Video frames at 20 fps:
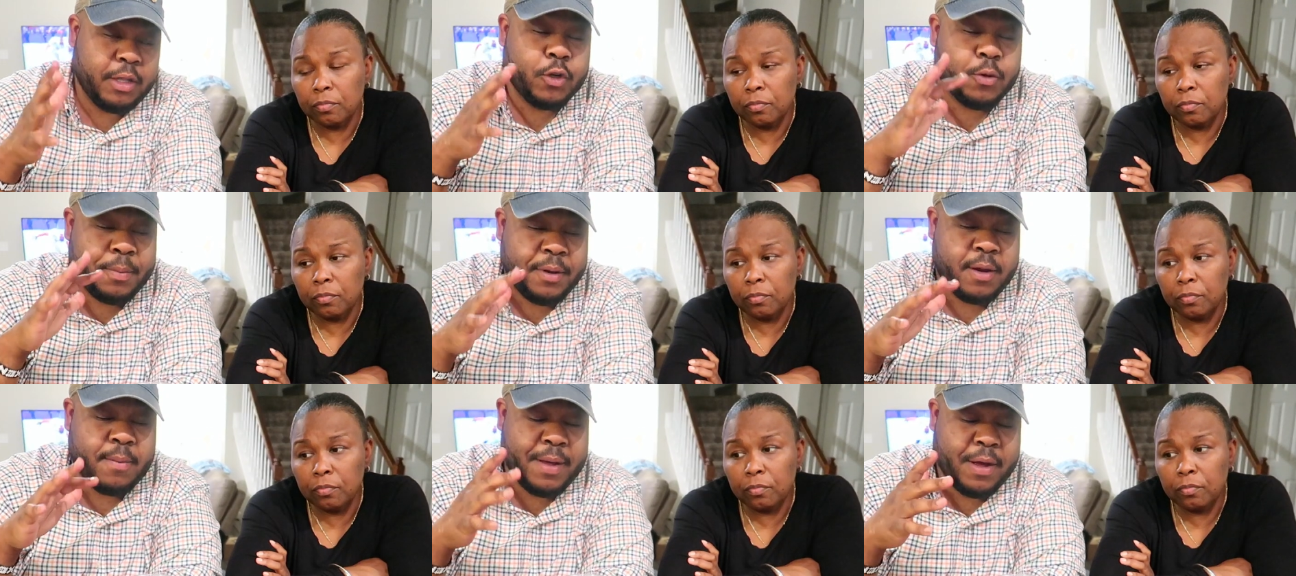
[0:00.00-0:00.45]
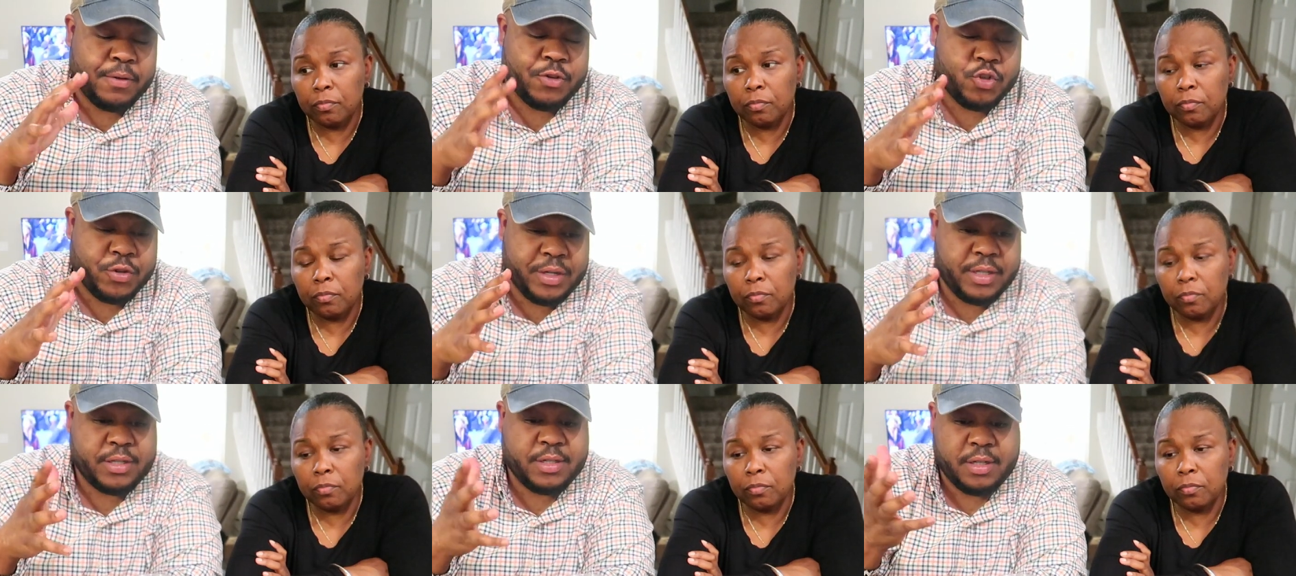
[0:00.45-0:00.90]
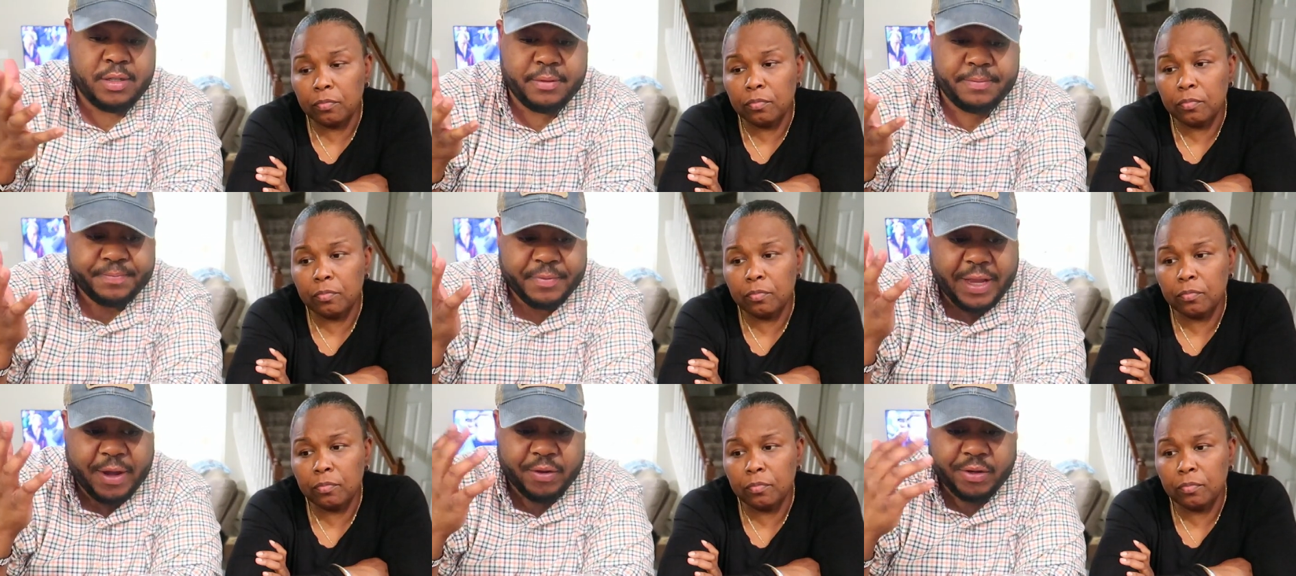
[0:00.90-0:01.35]
Speaker 1: a little bit about drinks
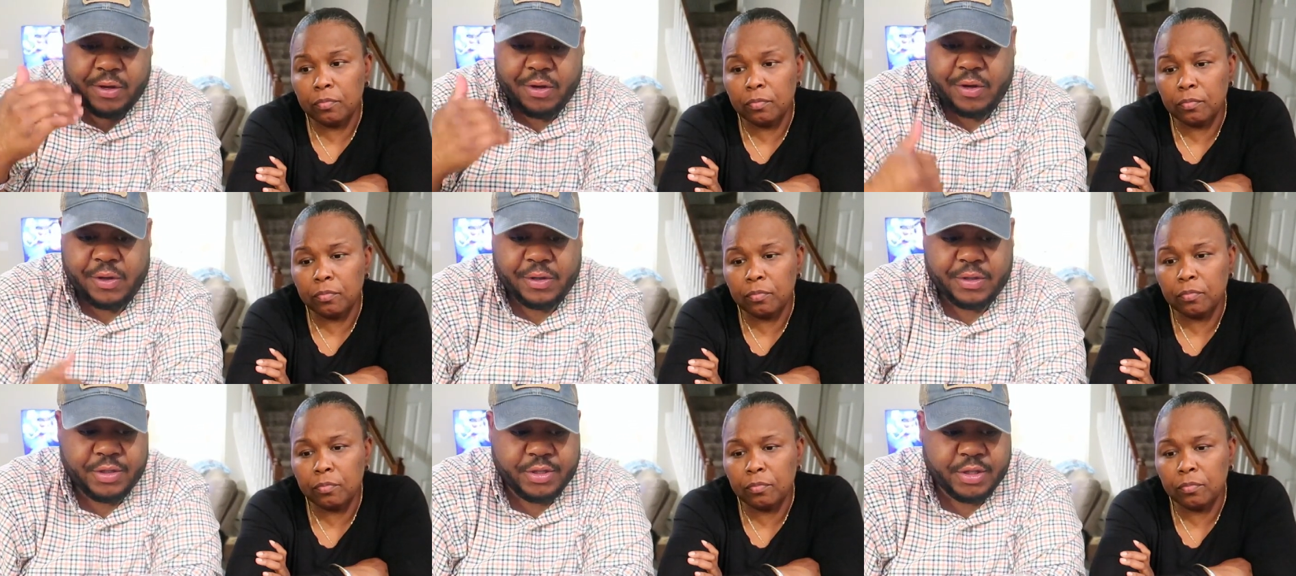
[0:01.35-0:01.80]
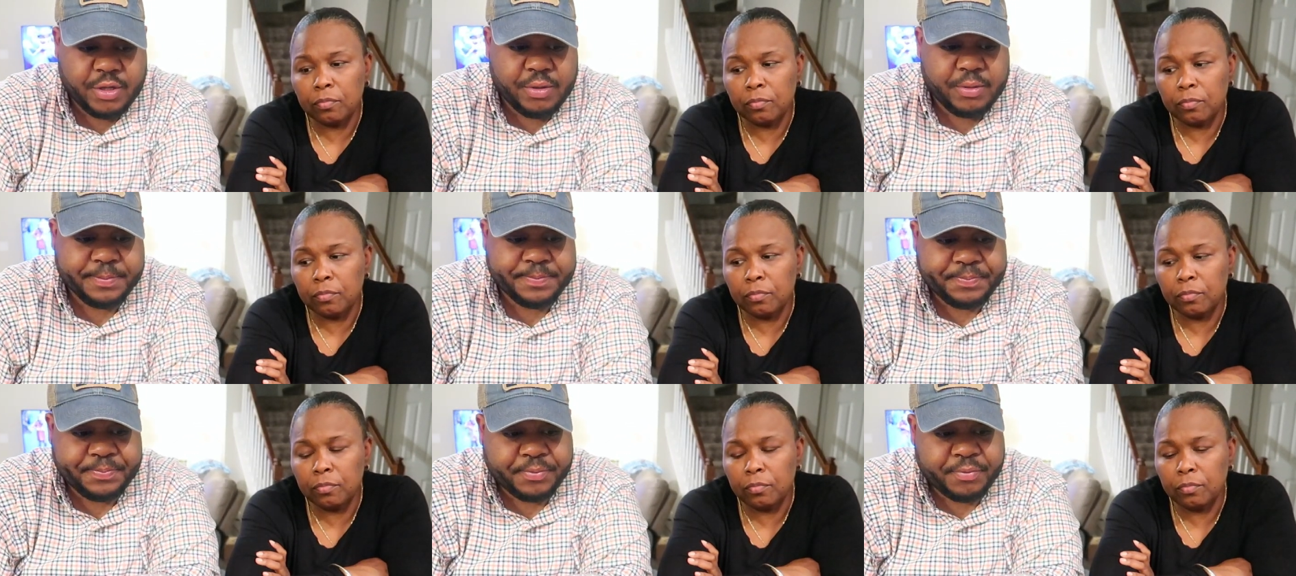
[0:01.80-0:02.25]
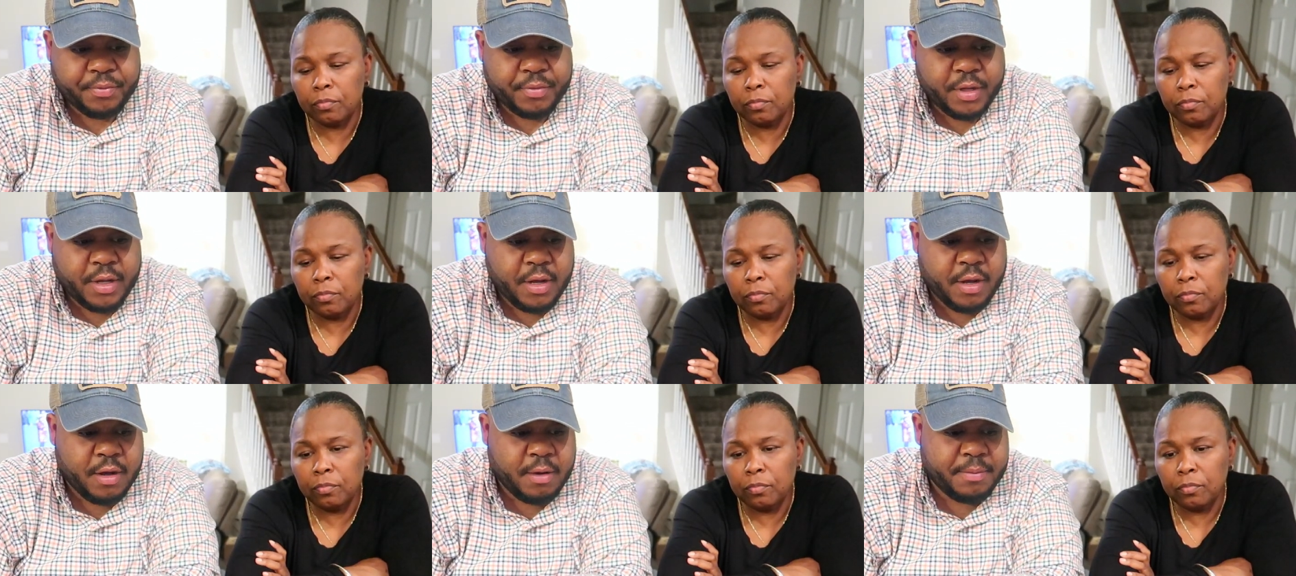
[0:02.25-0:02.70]
and alcohol. So
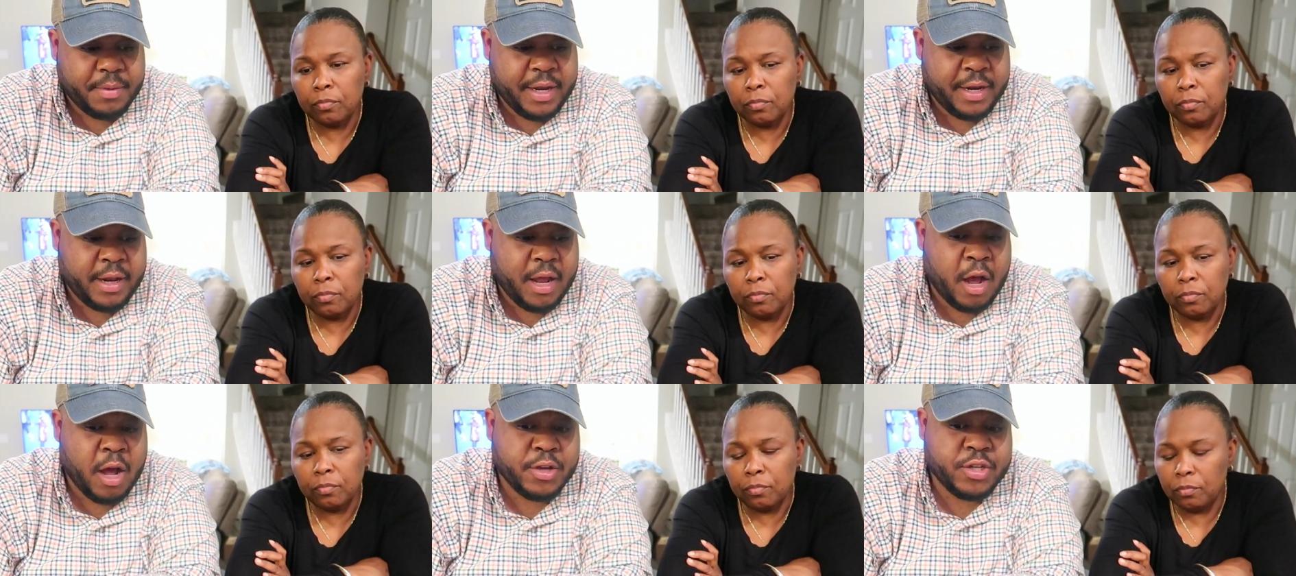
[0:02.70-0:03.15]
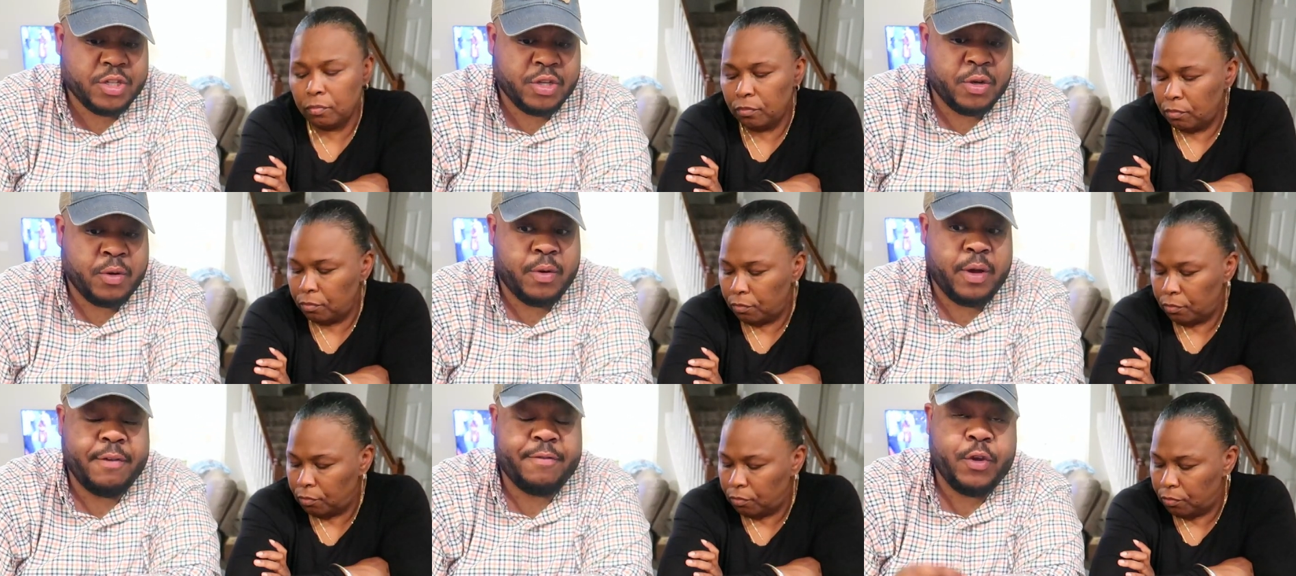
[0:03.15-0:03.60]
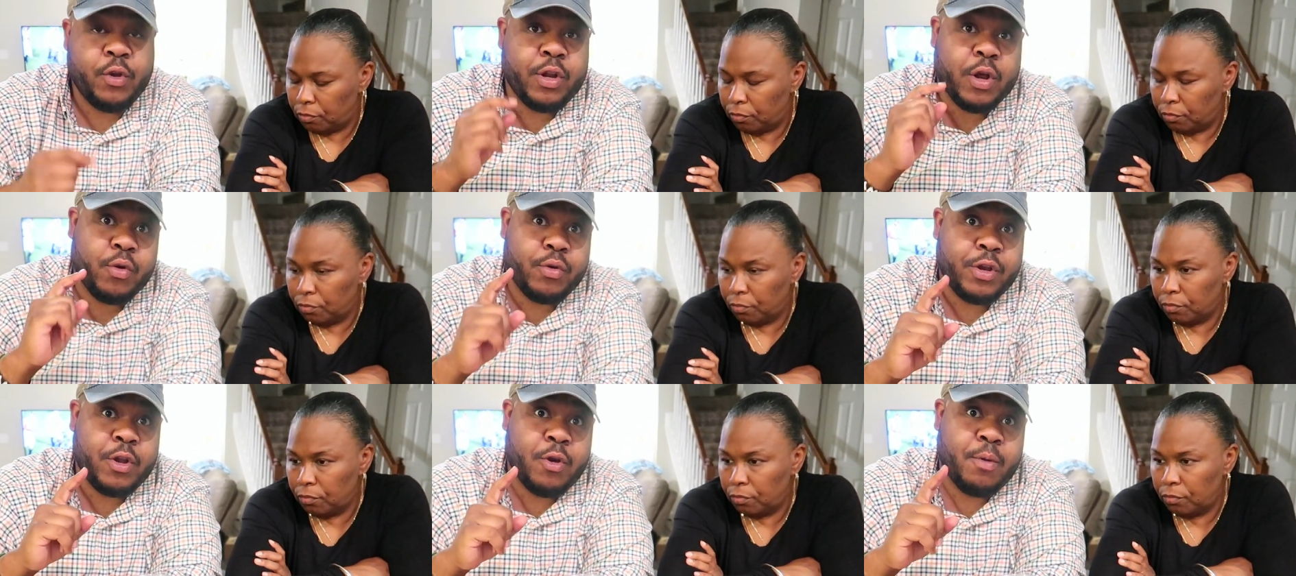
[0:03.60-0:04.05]
um, and also, if you
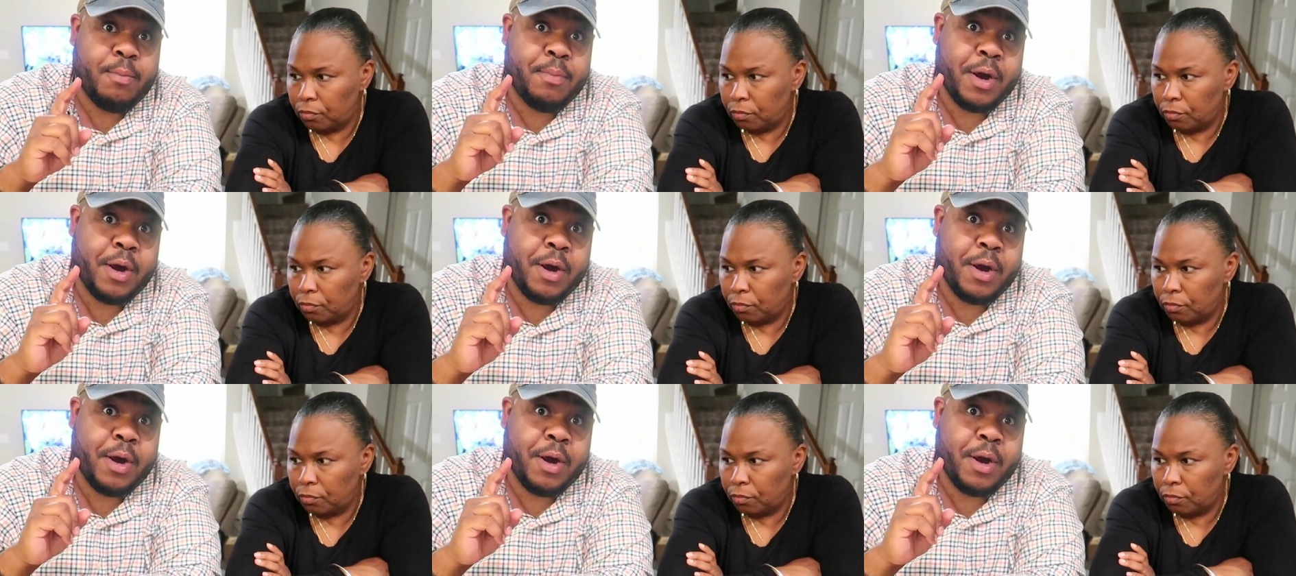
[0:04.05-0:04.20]
don't know,